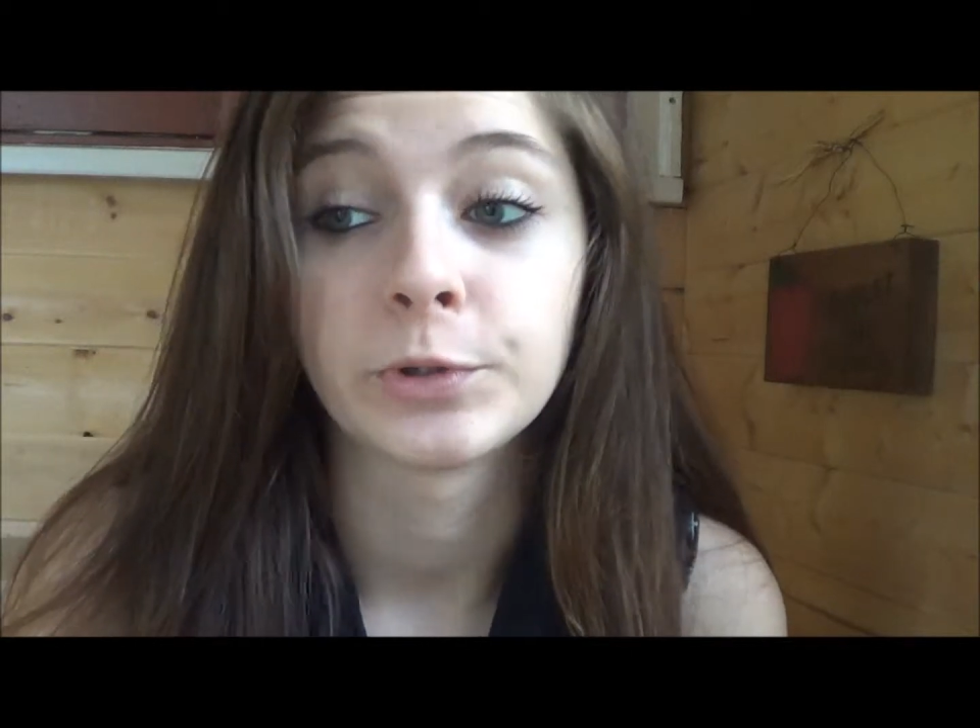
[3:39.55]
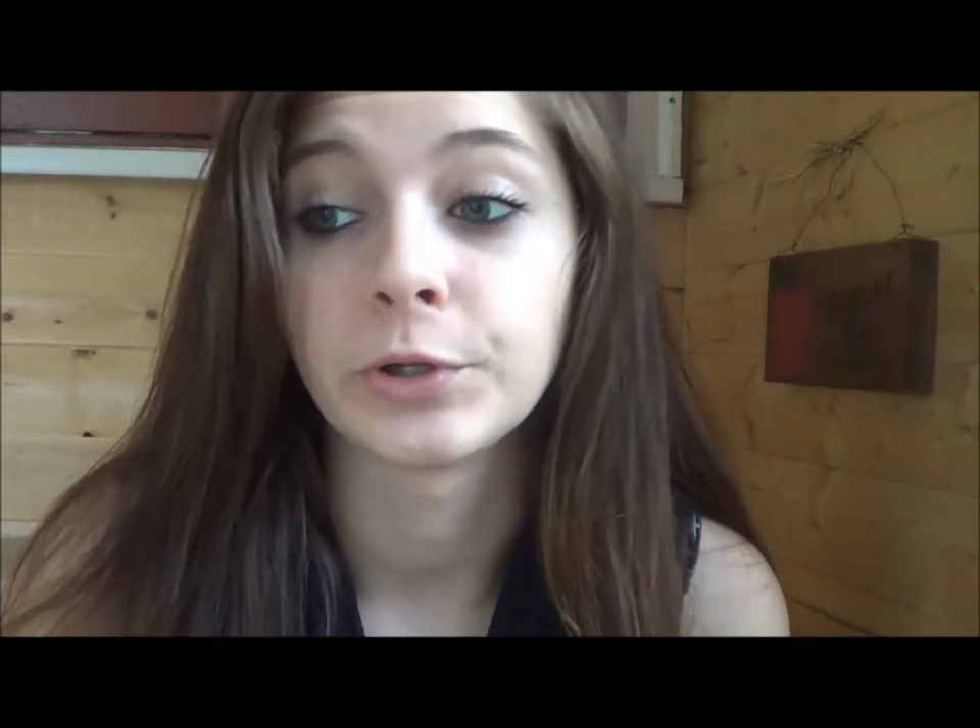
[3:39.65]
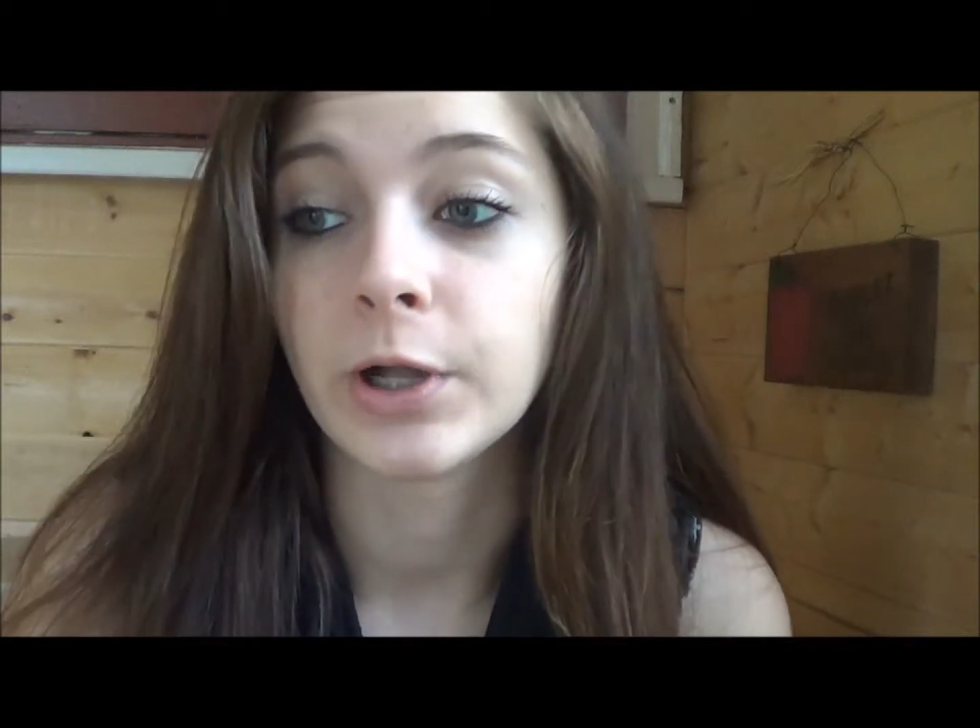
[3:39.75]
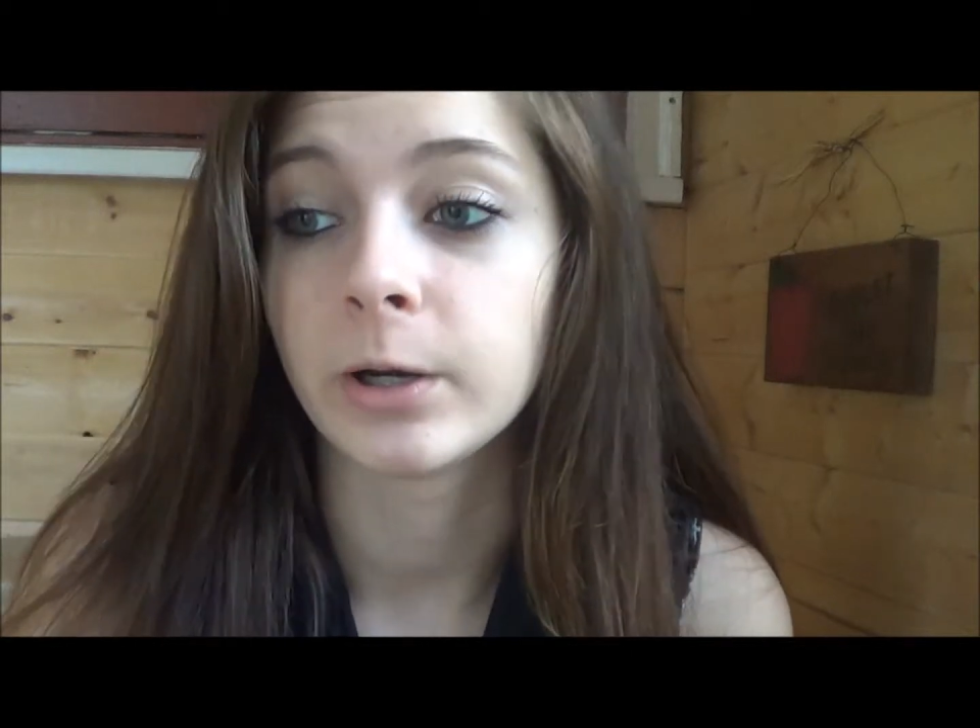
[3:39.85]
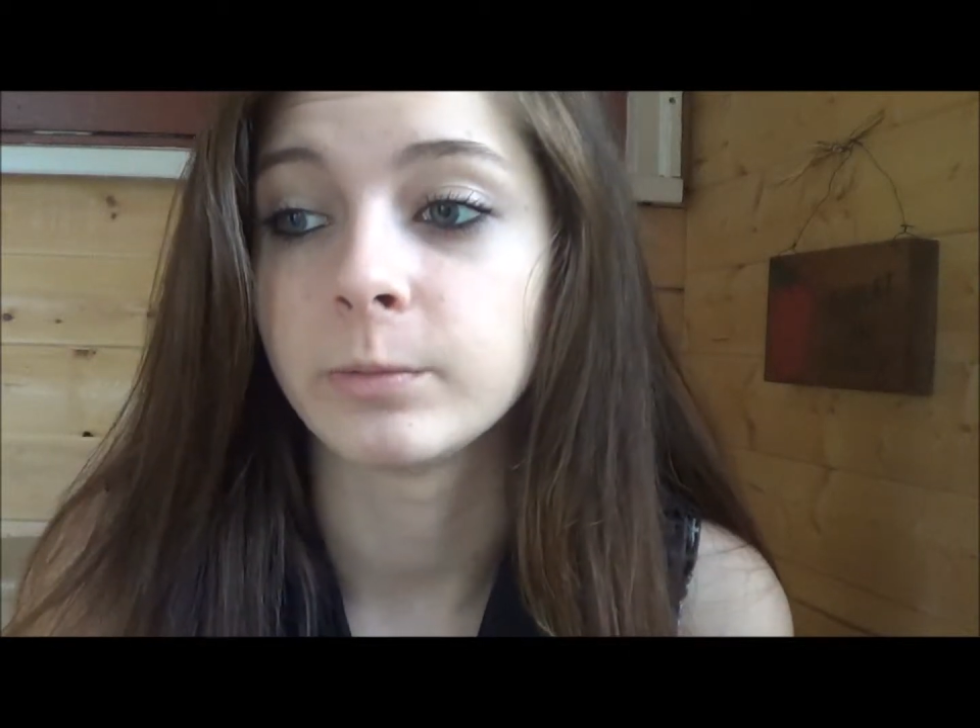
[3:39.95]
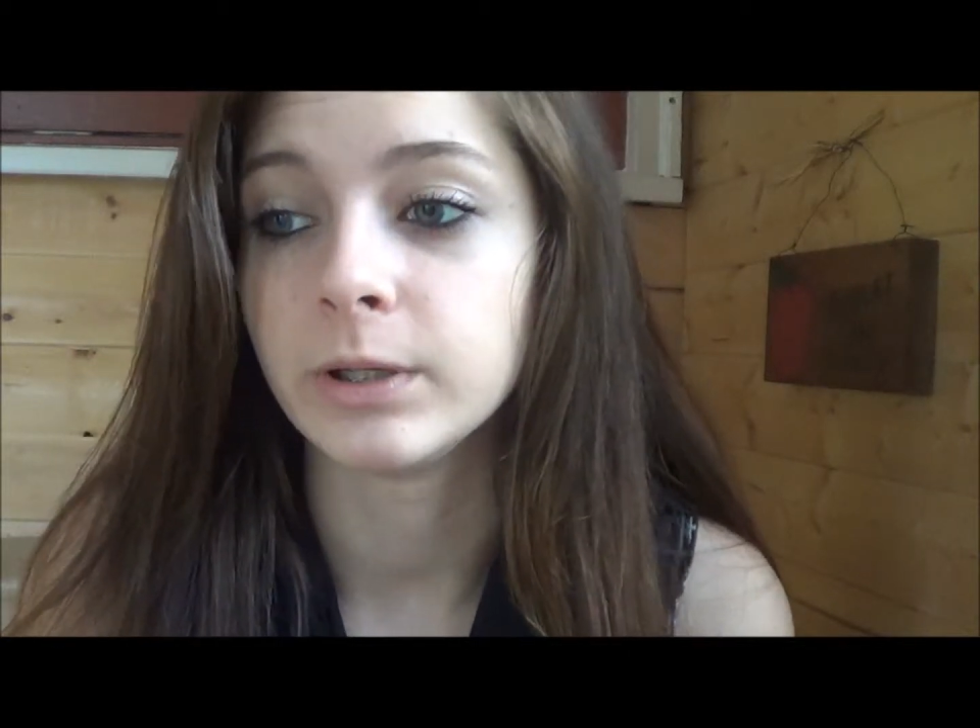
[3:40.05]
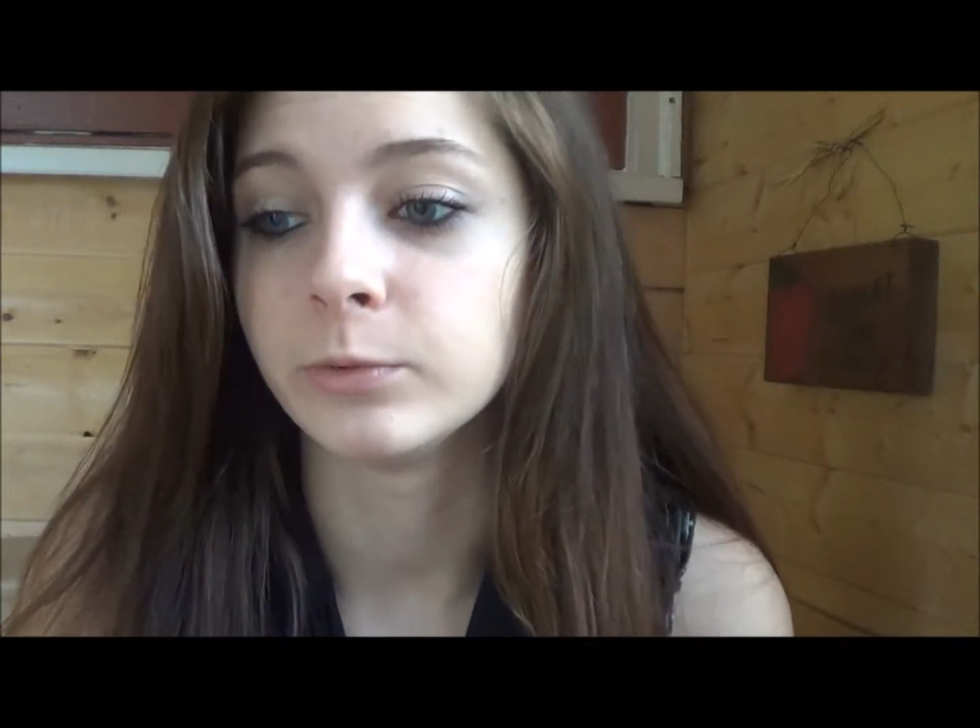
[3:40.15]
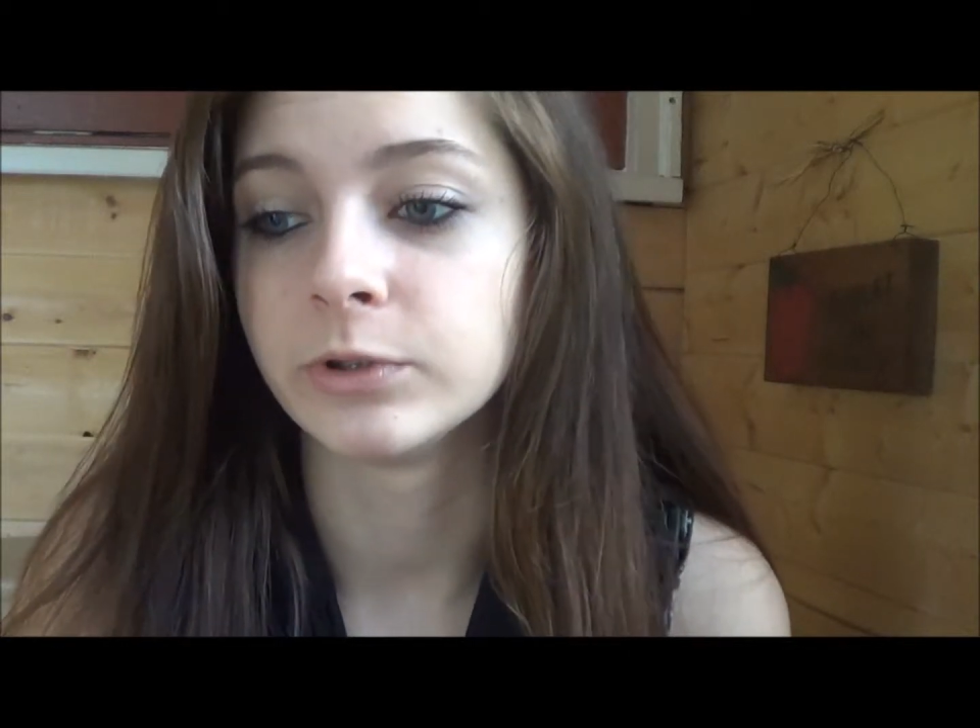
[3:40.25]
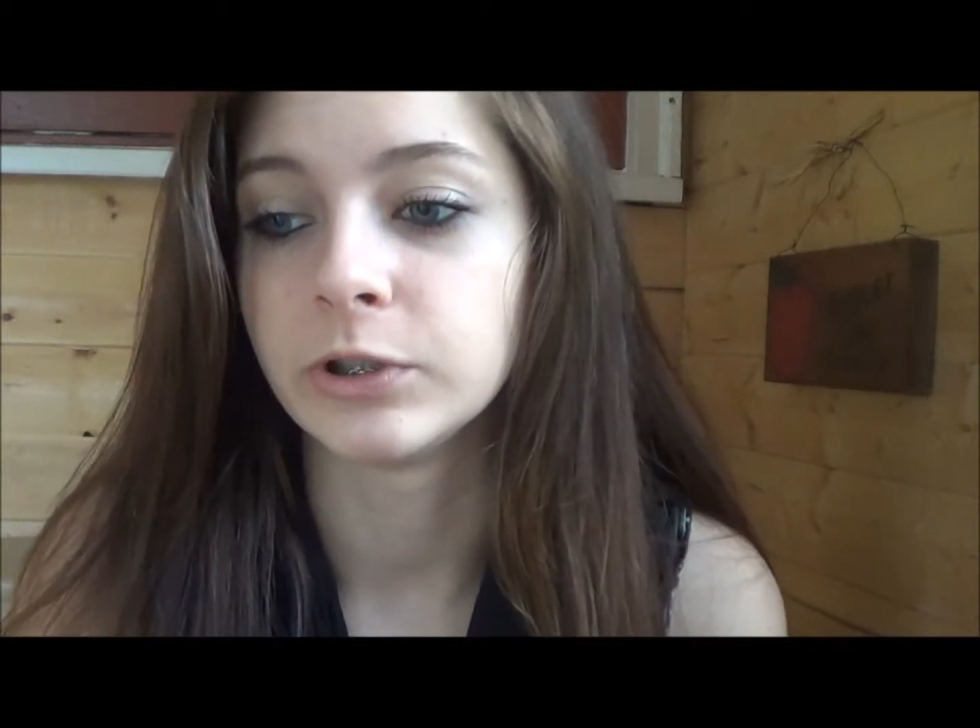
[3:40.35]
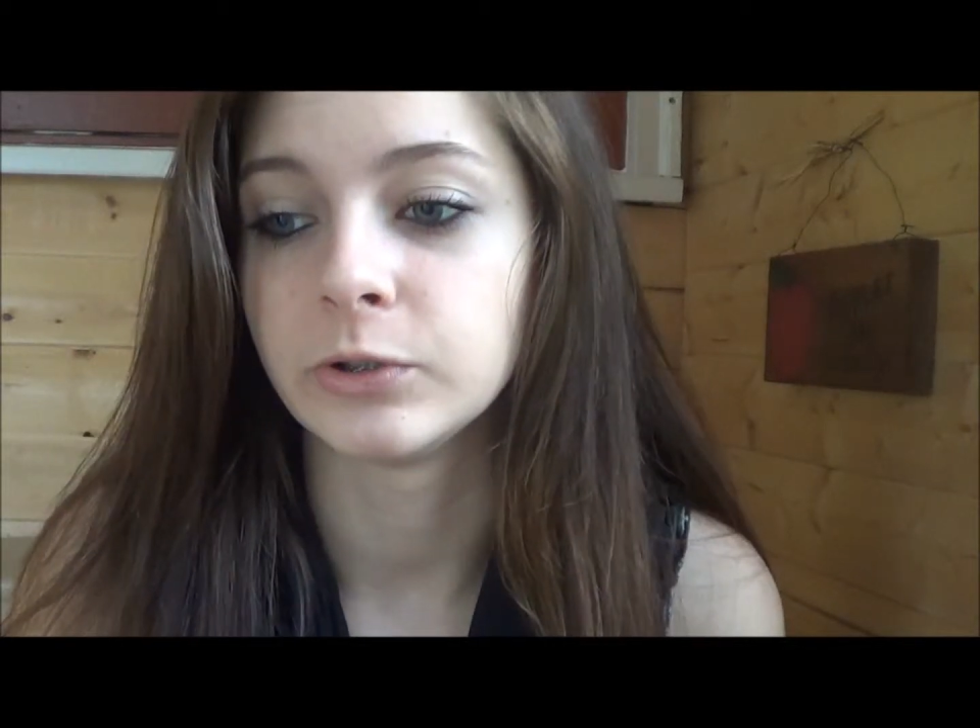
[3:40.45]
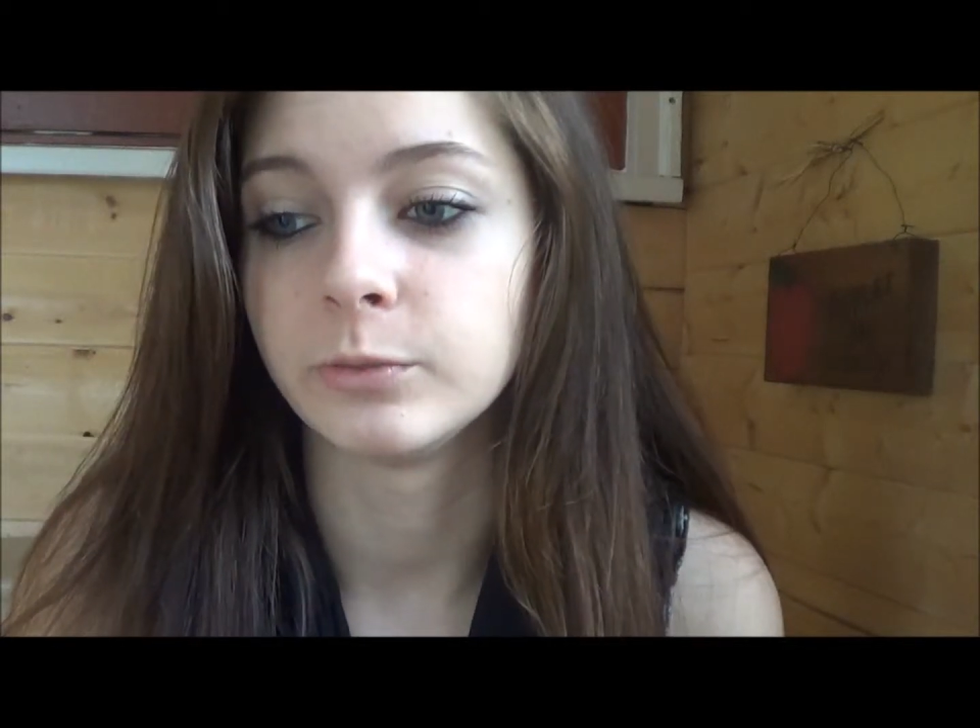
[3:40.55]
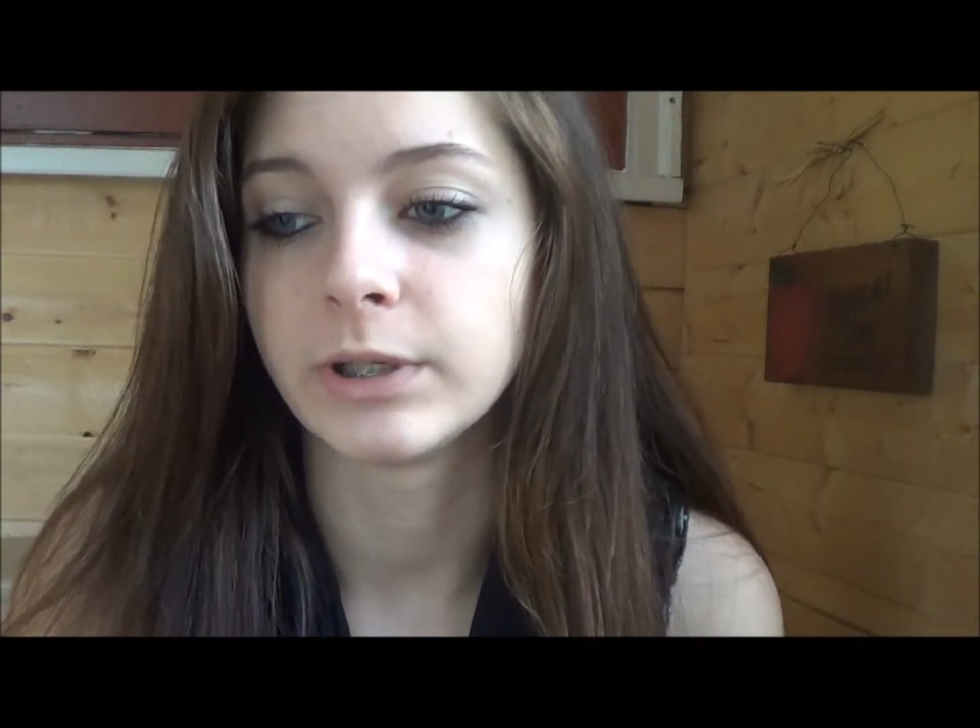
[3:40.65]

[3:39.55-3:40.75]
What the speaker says: but a lot of people do